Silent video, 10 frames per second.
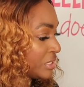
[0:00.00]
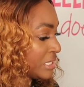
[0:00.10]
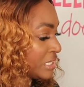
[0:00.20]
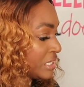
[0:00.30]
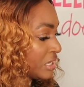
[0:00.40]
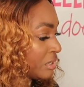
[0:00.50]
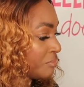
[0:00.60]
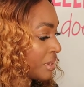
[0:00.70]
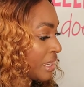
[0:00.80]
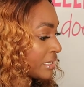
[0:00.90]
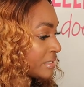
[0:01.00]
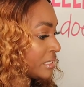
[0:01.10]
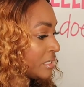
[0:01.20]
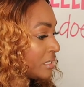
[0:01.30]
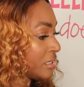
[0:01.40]
the
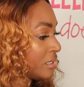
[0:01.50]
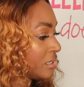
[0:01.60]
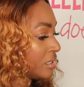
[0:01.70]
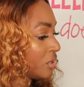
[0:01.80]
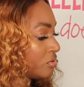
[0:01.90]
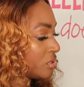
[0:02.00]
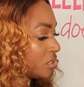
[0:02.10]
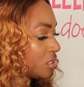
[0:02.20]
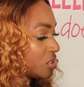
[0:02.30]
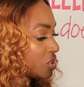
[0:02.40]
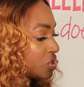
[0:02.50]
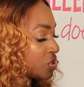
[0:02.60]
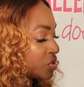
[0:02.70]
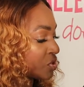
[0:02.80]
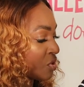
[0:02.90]
unboxing. Oh, this is
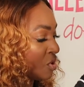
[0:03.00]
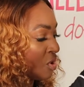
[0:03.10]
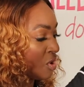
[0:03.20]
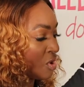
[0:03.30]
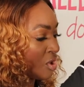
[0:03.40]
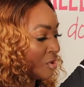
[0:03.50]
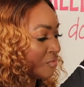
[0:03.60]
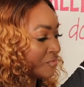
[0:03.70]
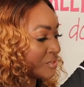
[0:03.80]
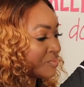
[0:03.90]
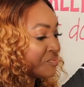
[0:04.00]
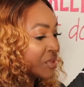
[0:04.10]
soft.